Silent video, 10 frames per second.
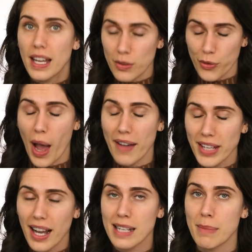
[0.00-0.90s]
and if you have
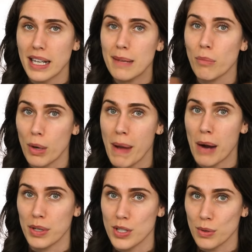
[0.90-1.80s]
that kind of money, more
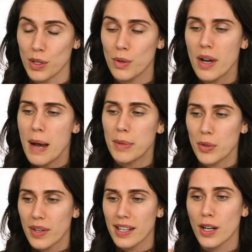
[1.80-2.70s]
power to you, but
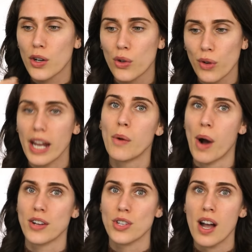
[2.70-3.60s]
you can get a great
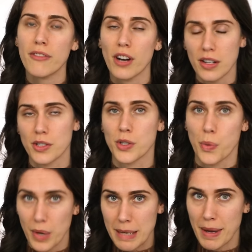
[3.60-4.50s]
gua sha for under
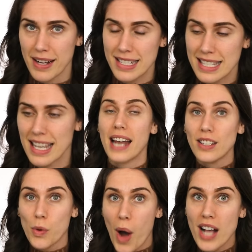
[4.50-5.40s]
twenty bucks.
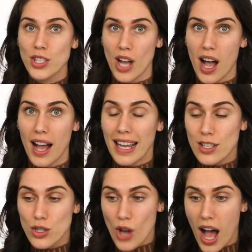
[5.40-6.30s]
And gua sha
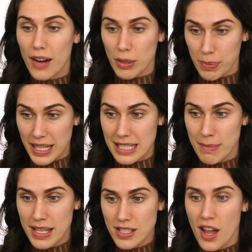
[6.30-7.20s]
is not a
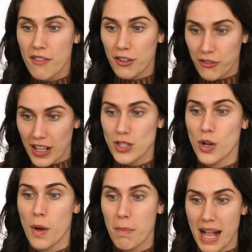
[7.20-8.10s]
replacement for
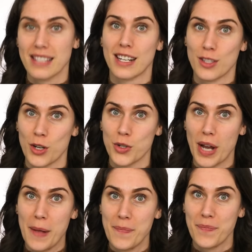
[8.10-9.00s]
facial plastic
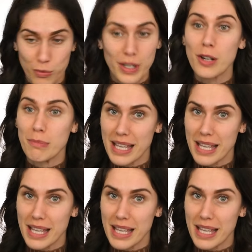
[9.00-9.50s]
surgery. Riddle